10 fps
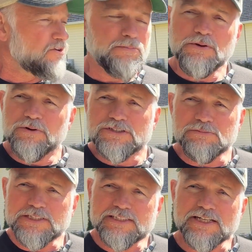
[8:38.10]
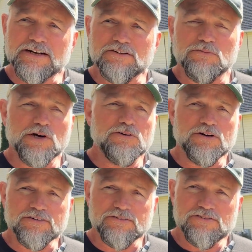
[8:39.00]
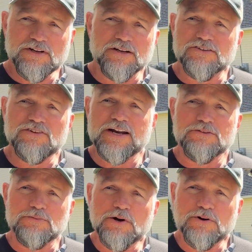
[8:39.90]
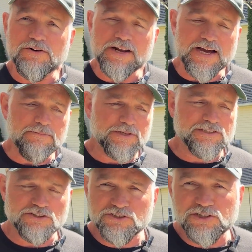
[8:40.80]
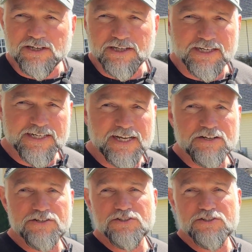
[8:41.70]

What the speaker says: nobody wants to be sitting on the side of the road all night because they're stuck in a ditch.